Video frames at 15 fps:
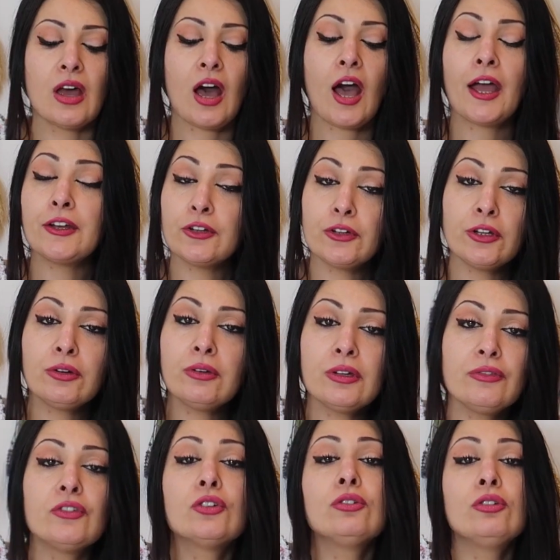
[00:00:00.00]
I don't know
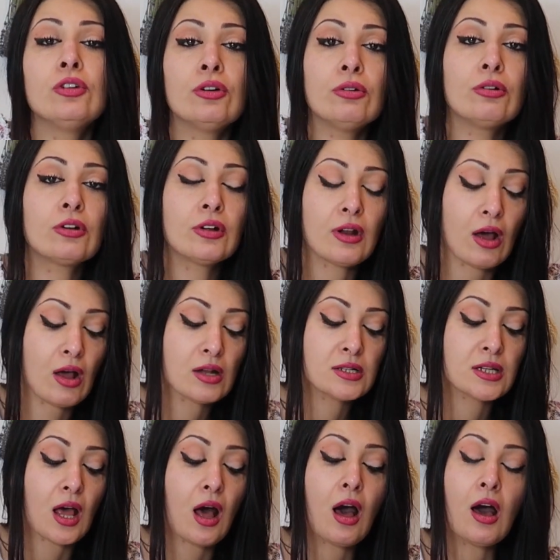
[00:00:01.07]
if you know or
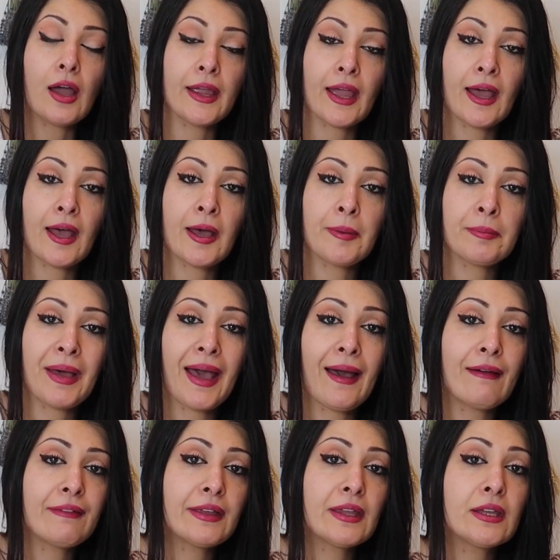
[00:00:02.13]
not, I am
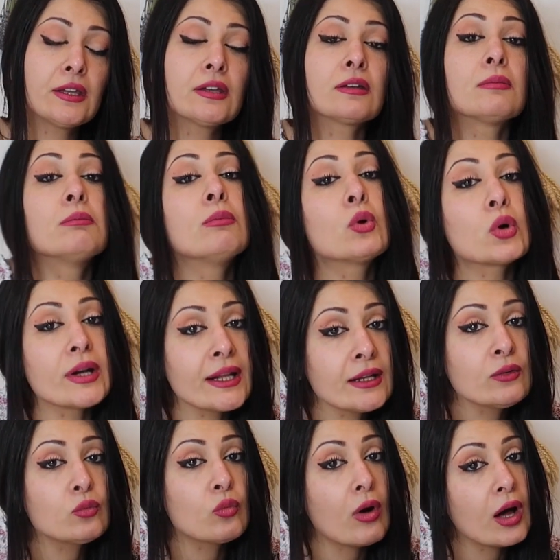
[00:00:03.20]
having more
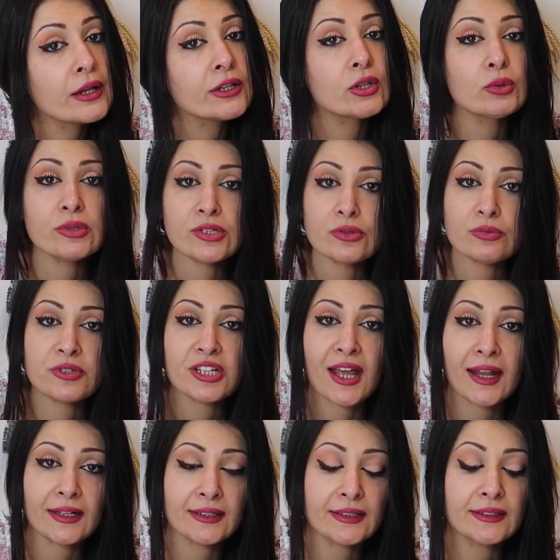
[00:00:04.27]
than one YouTube
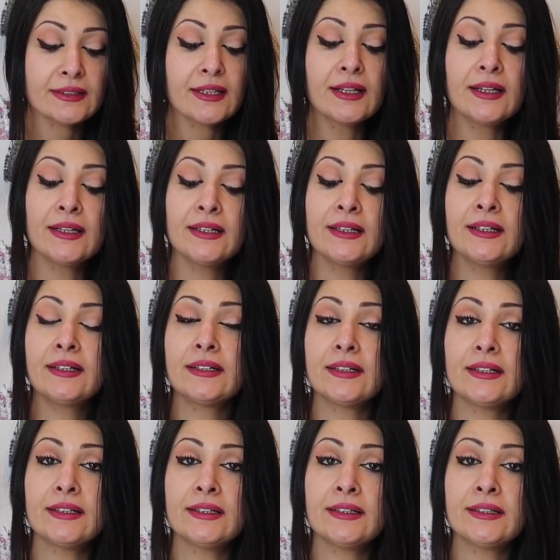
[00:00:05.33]
channel.
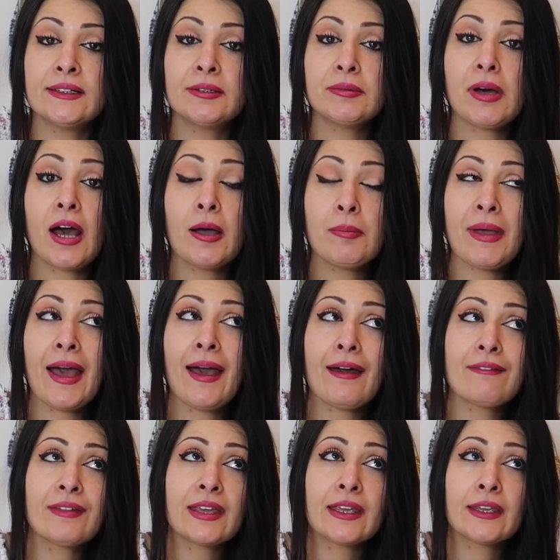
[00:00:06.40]
I'm
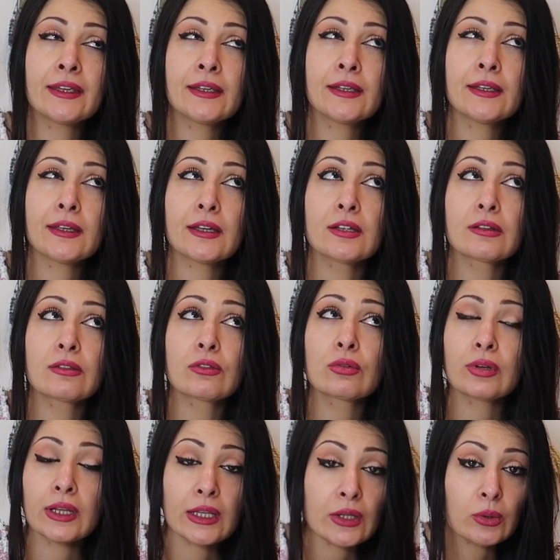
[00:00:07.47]
having
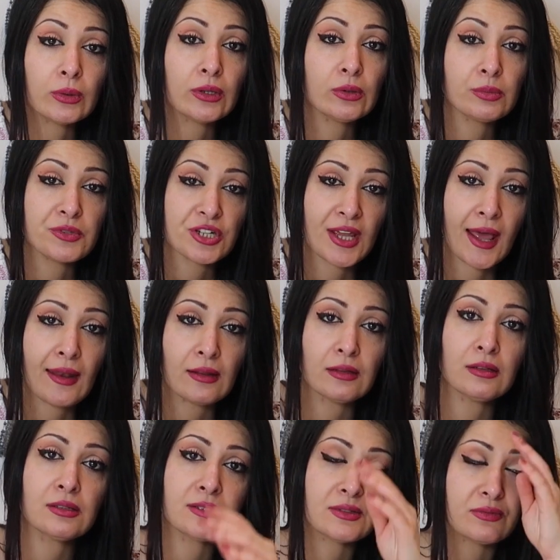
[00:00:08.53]
3 YouTube
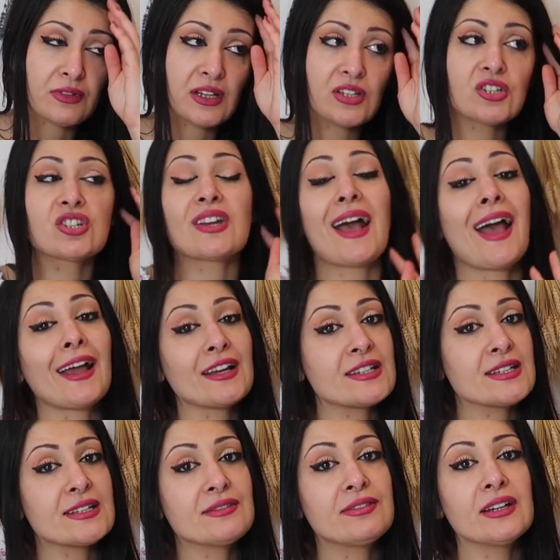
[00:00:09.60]
channels which
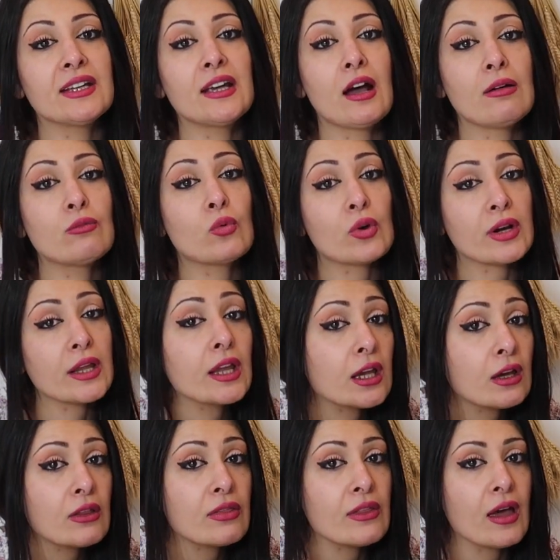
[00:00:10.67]
actively I'm
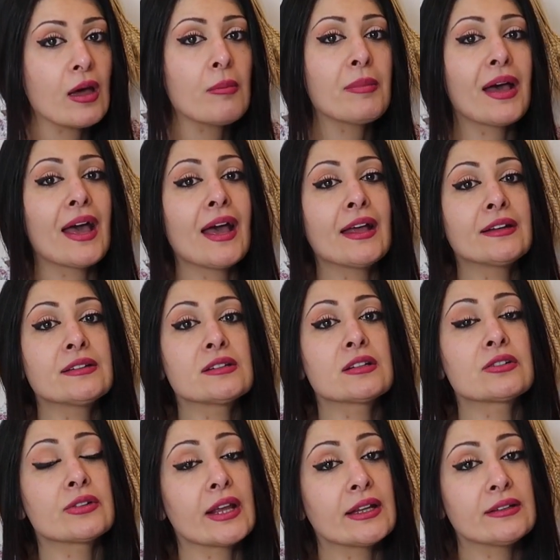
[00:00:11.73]
working on them and
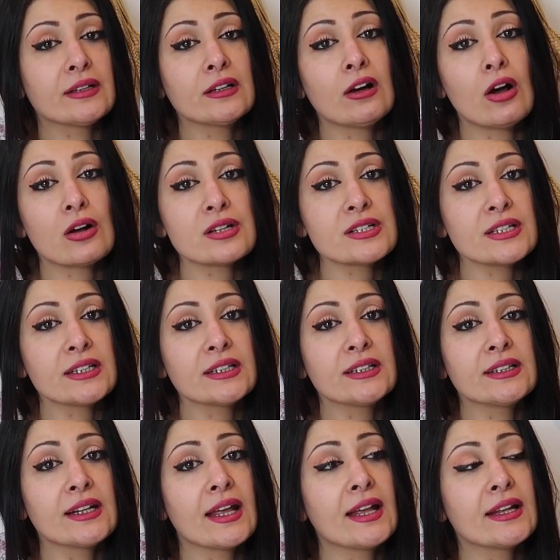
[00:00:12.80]
creating
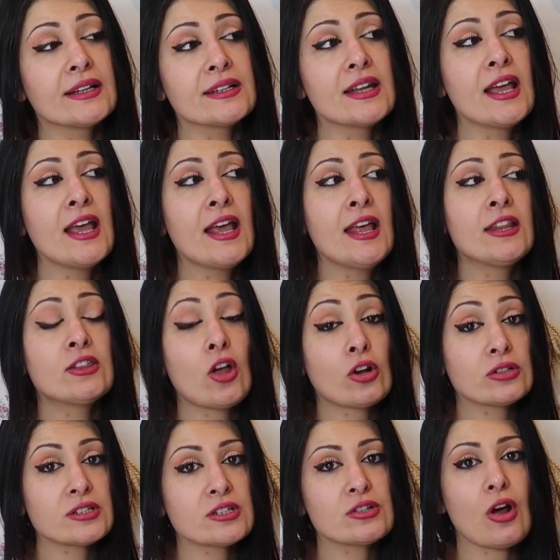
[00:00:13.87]
content and
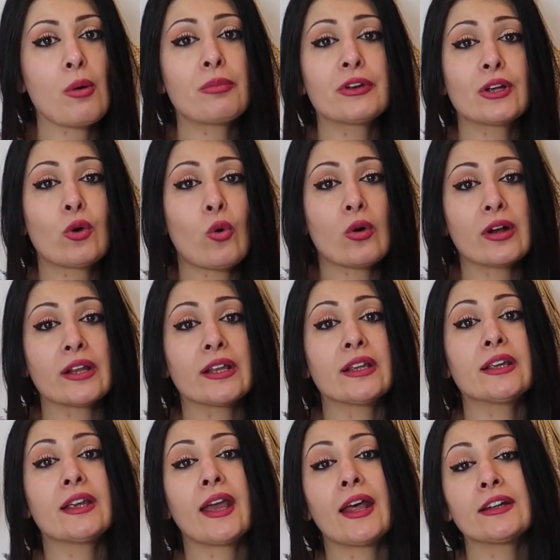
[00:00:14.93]
non-stop
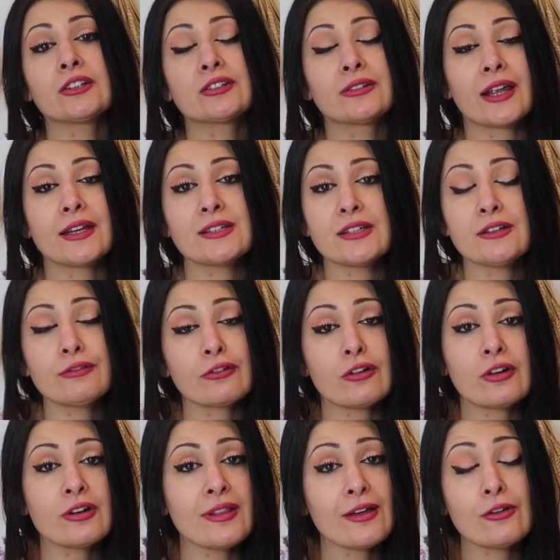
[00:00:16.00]
recording and creating
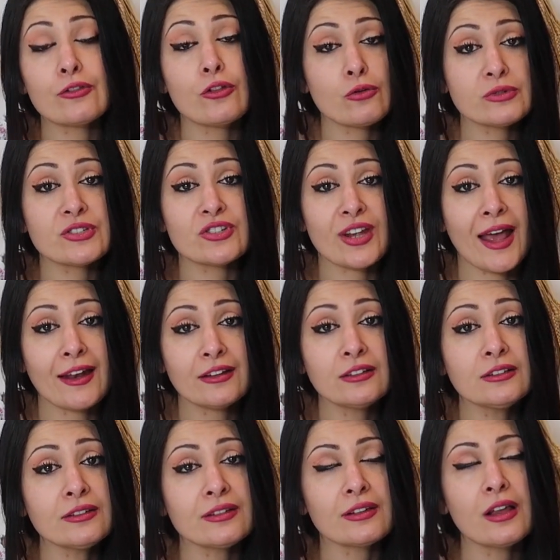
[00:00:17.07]
for those
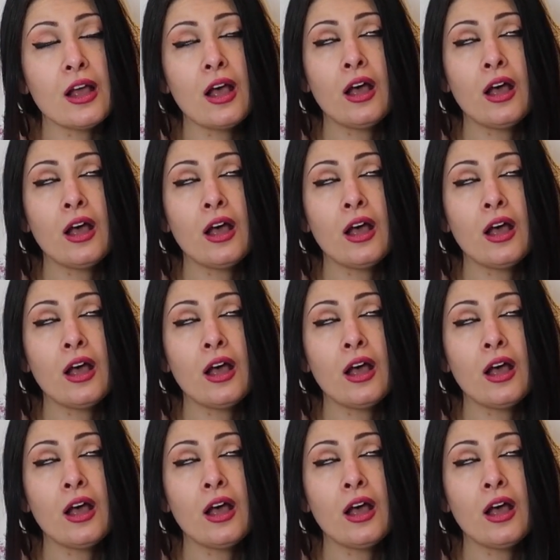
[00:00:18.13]
channels.